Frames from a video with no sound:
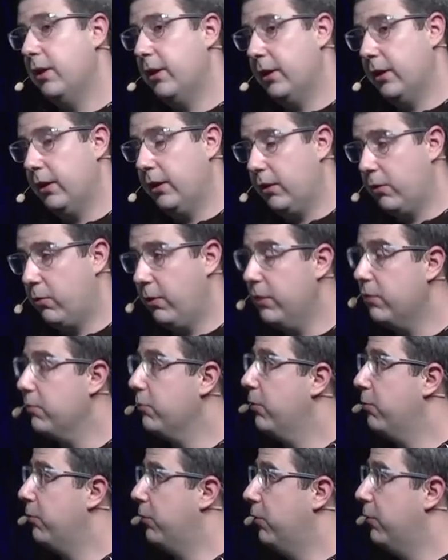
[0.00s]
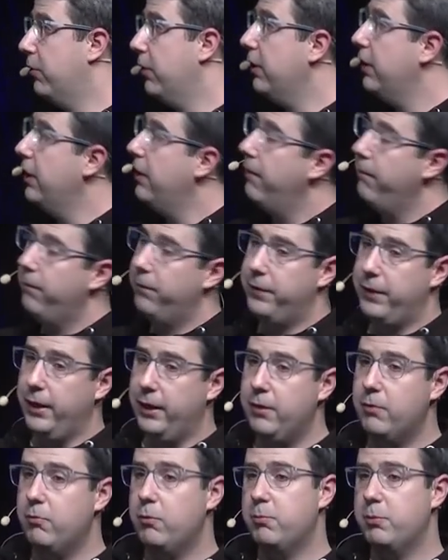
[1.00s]
like a quantum computer,
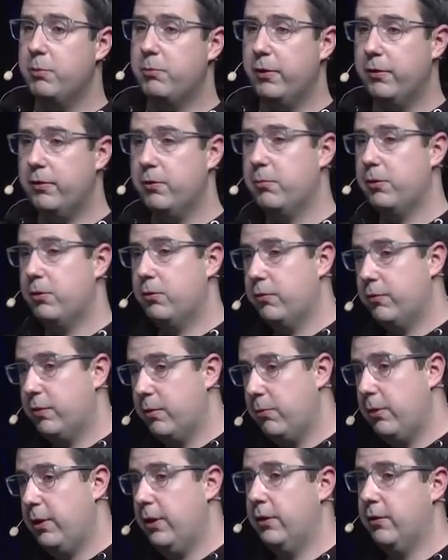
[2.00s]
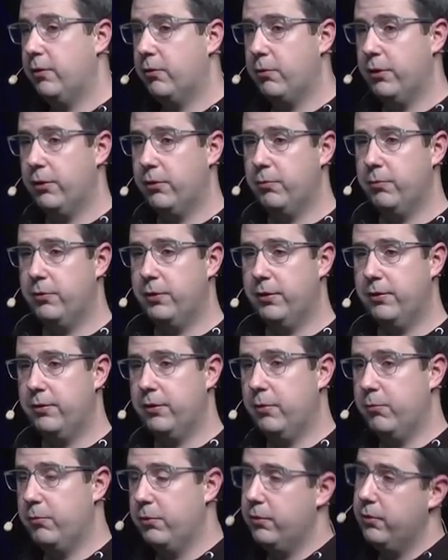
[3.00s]
then it would be possible to simulate these quantum
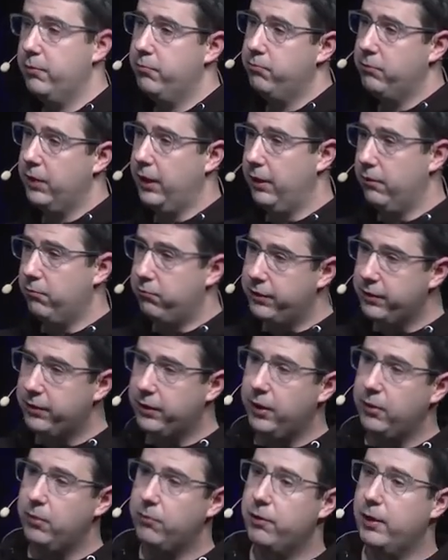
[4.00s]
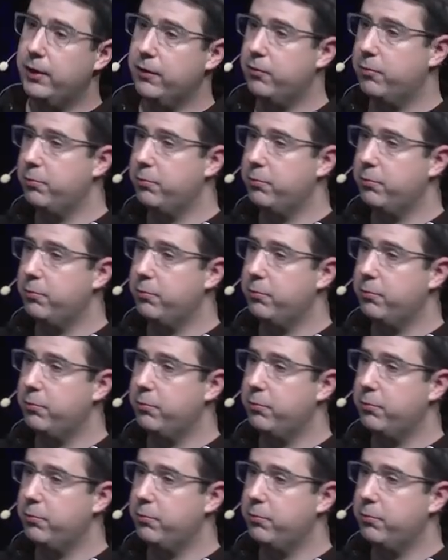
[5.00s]
systems. And this kind of like